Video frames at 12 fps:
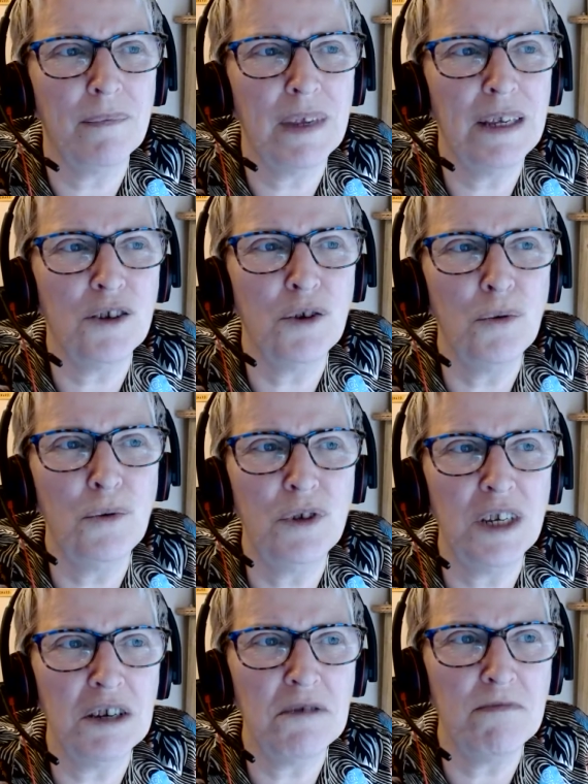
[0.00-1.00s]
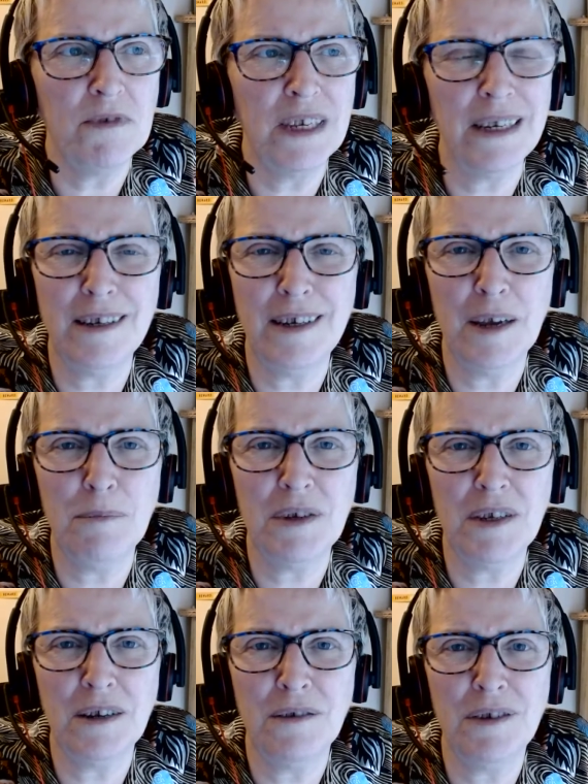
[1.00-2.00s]
is causing
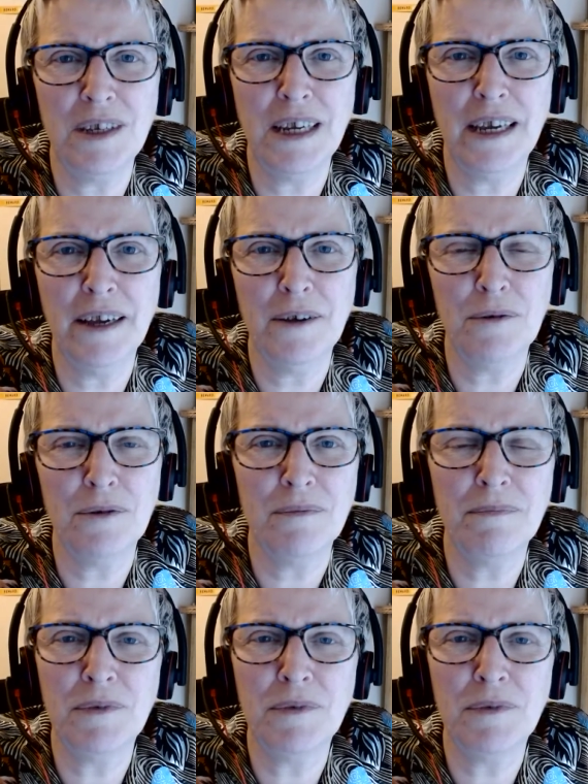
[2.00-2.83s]
68% of CEOs